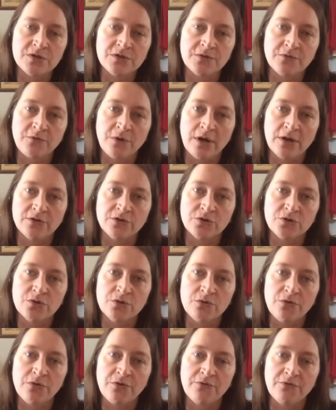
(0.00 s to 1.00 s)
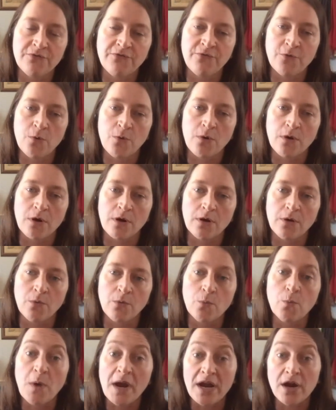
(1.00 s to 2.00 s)
of ground truth for
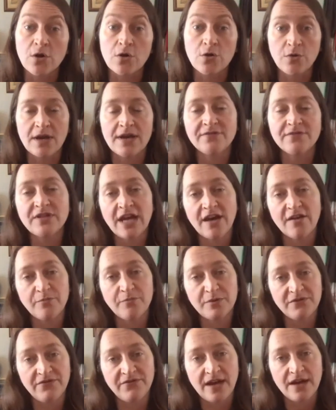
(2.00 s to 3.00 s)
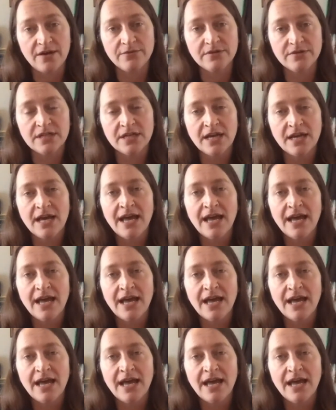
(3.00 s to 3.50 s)
where graves have been found.